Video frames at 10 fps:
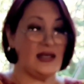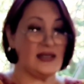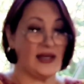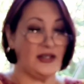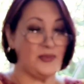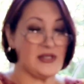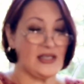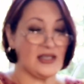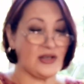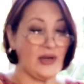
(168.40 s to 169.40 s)
is 100%
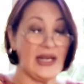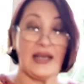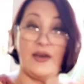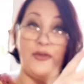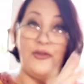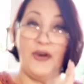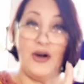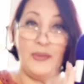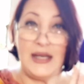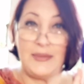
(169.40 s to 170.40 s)
acrylic,
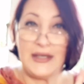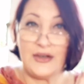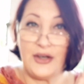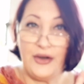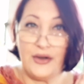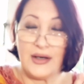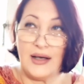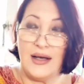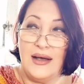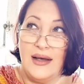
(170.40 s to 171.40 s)
4mm hook.
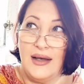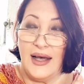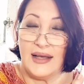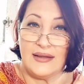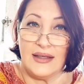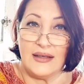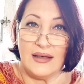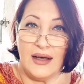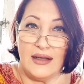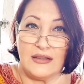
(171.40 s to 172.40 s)
I think
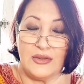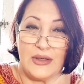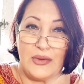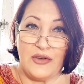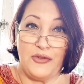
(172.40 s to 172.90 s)
I'll do it with a